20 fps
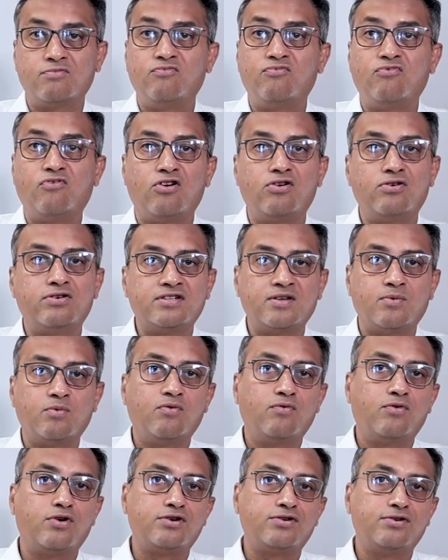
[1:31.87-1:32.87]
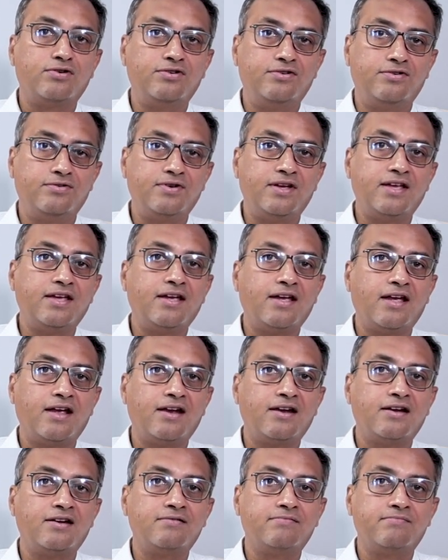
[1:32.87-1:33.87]
followed some of what you're doing,
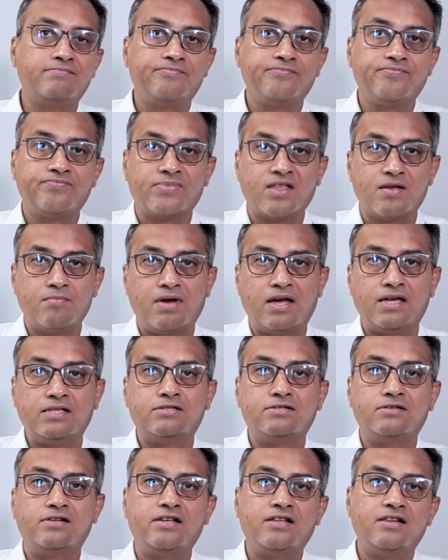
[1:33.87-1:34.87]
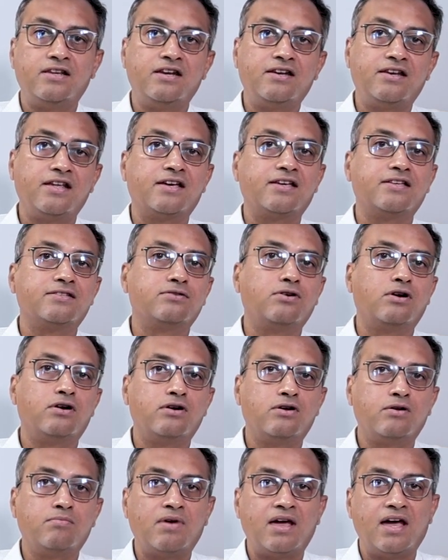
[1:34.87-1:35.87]
and my insulin intake has gone
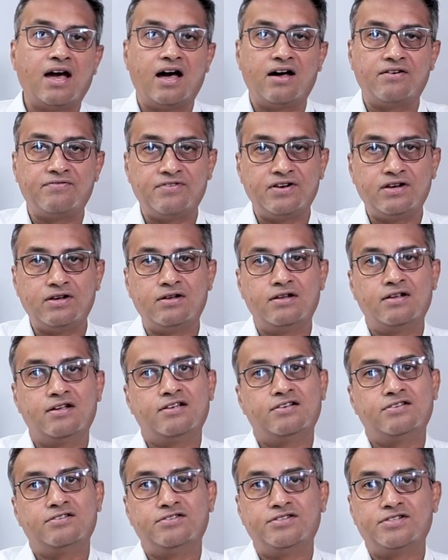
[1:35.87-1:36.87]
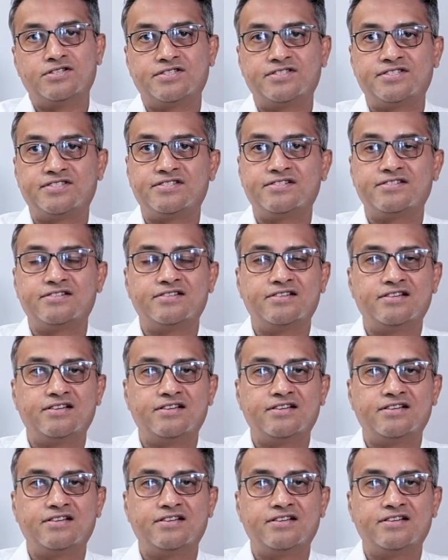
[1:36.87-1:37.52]
down by half in just